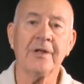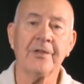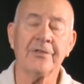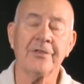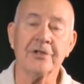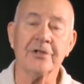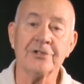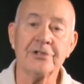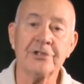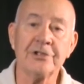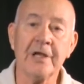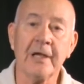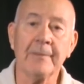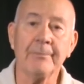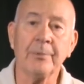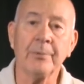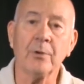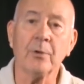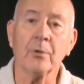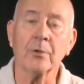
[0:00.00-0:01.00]
the
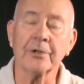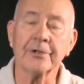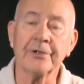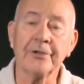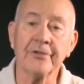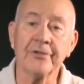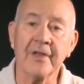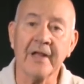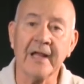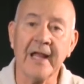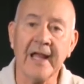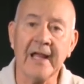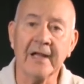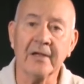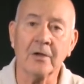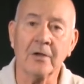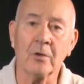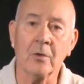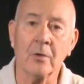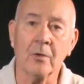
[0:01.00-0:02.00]
ship or to the
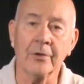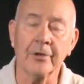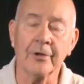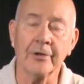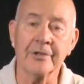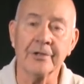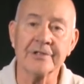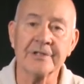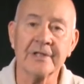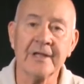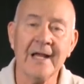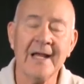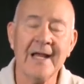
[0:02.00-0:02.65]
headquarters